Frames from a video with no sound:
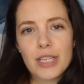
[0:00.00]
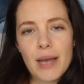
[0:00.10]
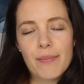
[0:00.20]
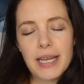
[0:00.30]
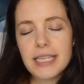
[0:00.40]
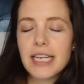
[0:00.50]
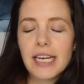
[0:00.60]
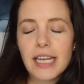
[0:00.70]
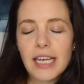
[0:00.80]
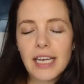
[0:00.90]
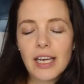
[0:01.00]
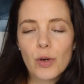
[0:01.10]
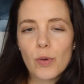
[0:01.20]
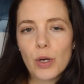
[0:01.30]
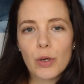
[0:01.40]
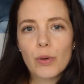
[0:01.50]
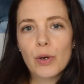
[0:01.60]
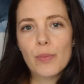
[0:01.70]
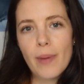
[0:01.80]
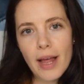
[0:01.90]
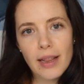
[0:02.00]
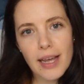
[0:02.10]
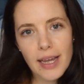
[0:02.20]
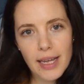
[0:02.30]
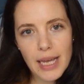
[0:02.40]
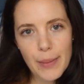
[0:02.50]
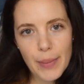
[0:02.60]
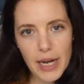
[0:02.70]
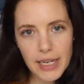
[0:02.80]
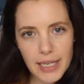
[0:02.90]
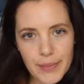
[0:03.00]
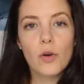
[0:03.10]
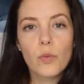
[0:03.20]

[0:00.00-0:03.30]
time maintaining a quote-unquote ballet body.